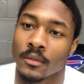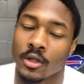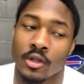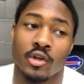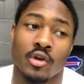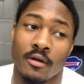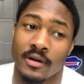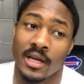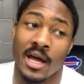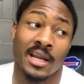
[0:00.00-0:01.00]
You know, you already
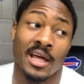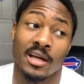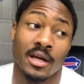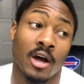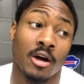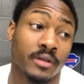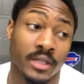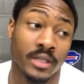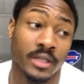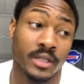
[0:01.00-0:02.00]
got a lot of. I
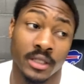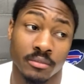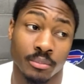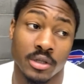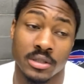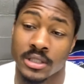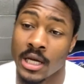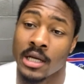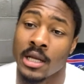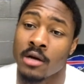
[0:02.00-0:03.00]
already personally got a
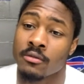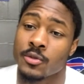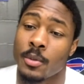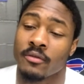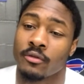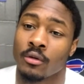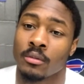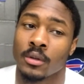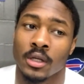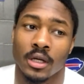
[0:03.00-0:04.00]
lot of respect for him
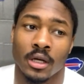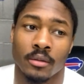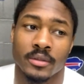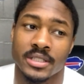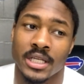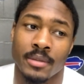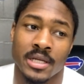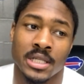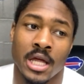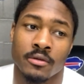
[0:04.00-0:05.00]
um, this team has a
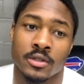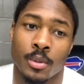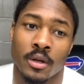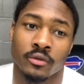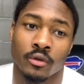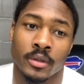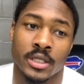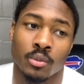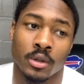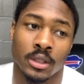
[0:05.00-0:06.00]
lot of respect for me. he's
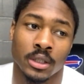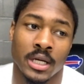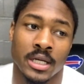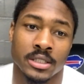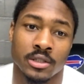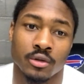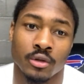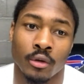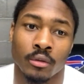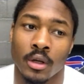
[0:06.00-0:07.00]
one of the guys that you
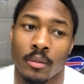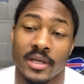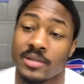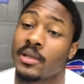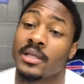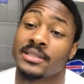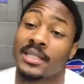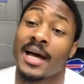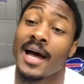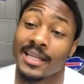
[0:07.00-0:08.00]
know makes players at a
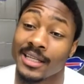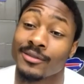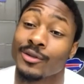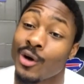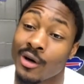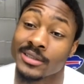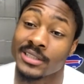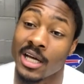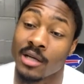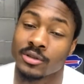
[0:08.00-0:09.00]
high level all the
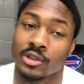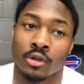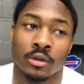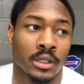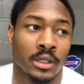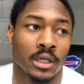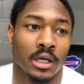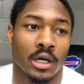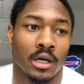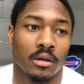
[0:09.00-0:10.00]
time. So
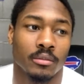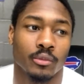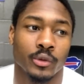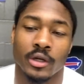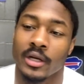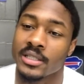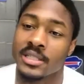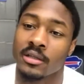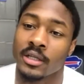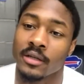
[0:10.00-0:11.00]
um, we know that he's out
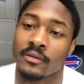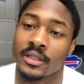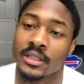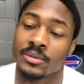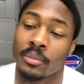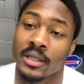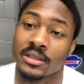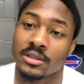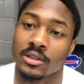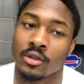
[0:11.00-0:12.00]
there giving it his best.
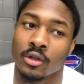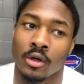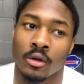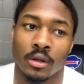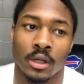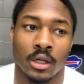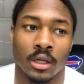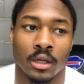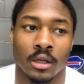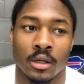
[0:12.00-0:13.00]
You know, uh,
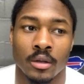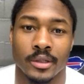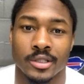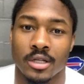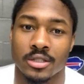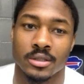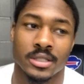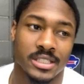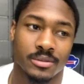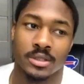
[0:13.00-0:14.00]
it's also a
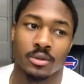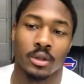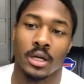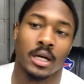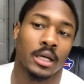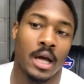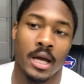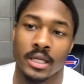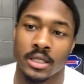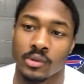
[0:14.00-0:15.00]
testament to what kind of guy
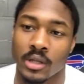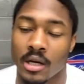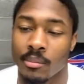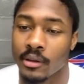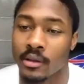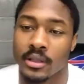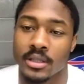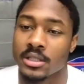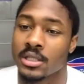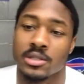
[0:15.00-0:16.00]
he is, what kind of player he is.
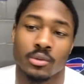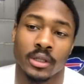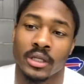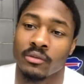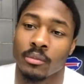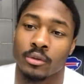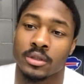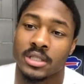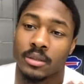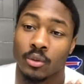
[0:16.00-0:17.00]
He doesn't want to give up on his
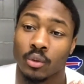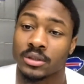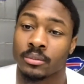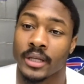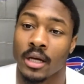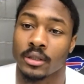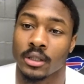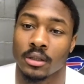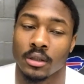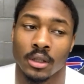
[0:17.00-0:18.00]
team. He wants to be out there,
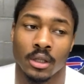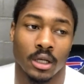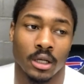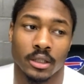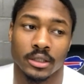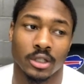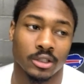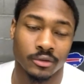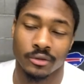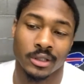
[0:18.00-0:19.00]
uh, and it's also
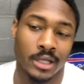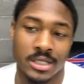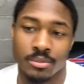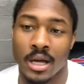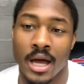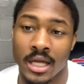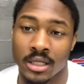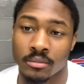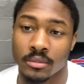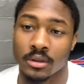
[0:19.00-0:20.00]
for the guys behind him
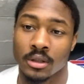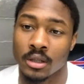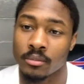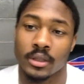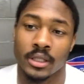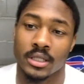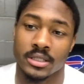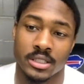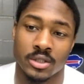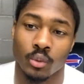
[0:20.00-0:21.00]
uh, and us
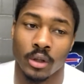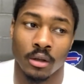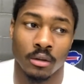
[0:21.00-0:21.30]
as well.